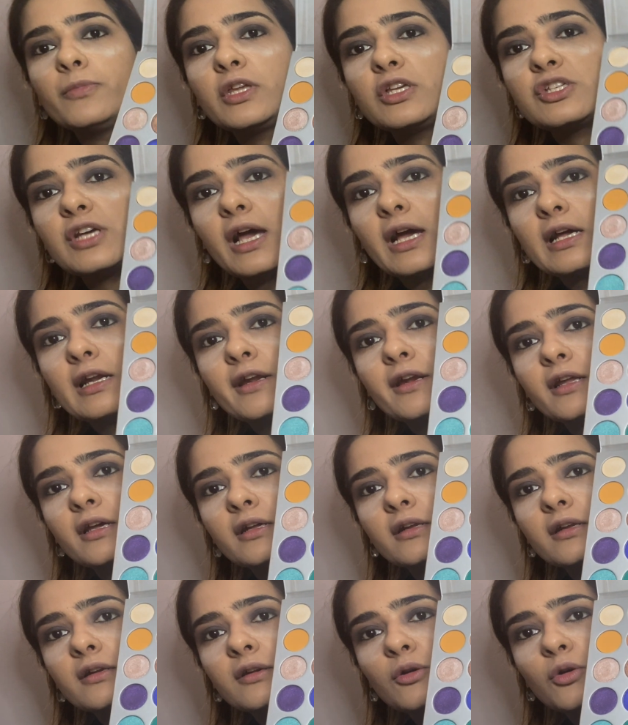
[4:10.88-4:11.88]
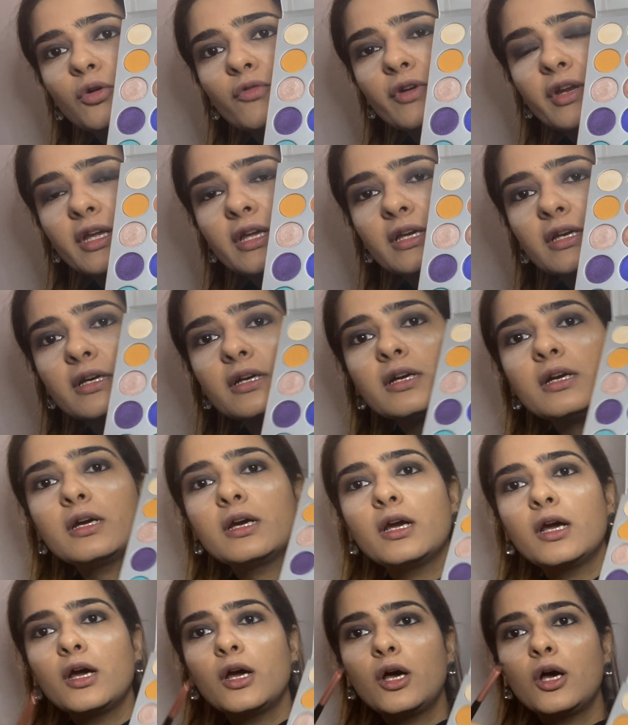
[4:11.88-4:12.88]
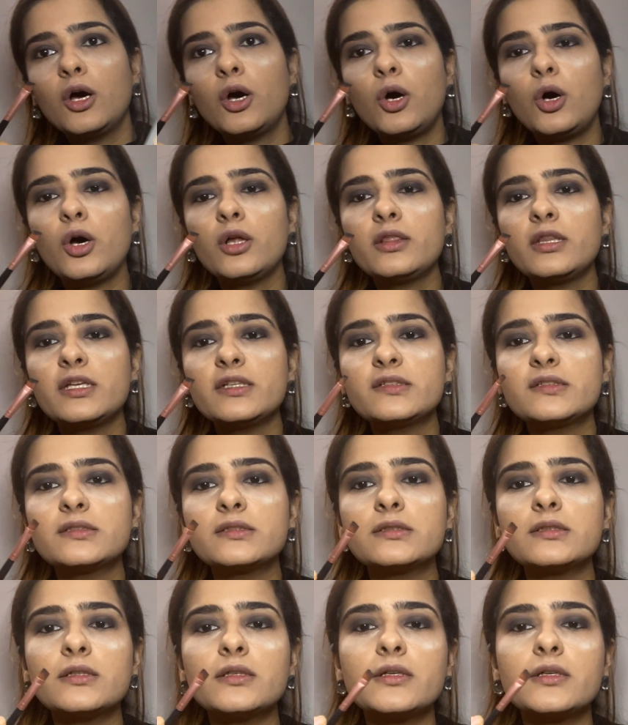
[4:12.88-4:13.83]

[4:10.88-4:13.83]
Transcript: the Jaclyn Hill over here on this